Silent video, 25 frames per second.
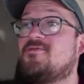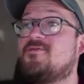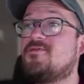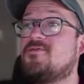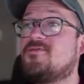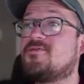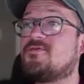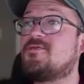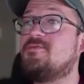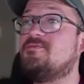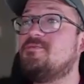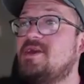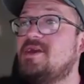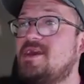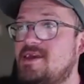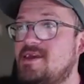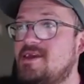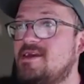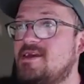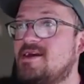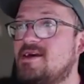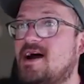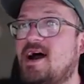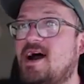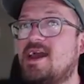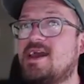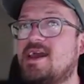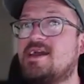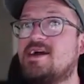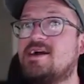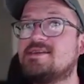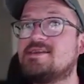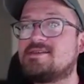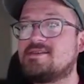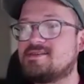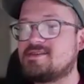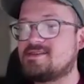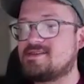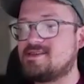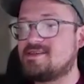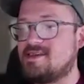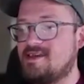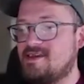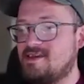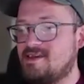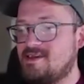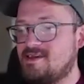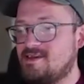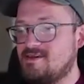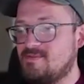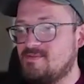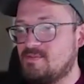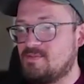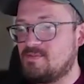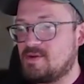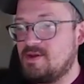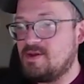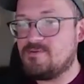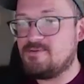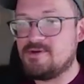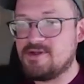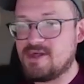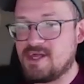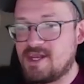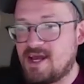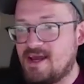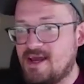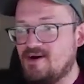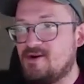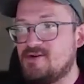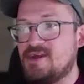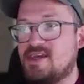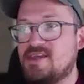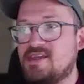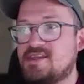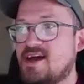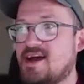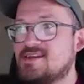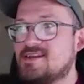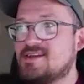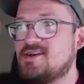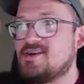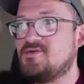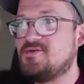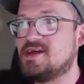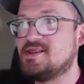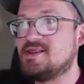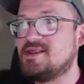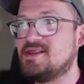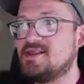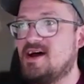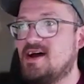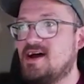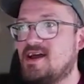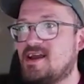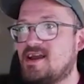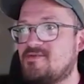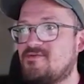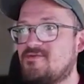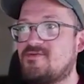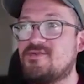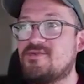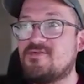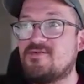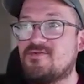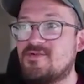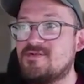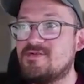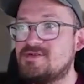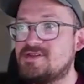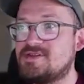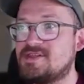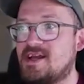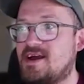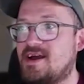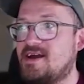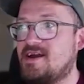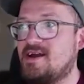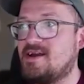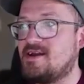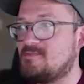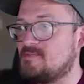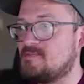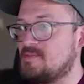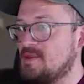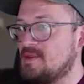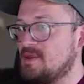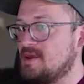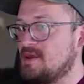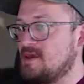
for me, I got to see people that I only talk to online for the first time.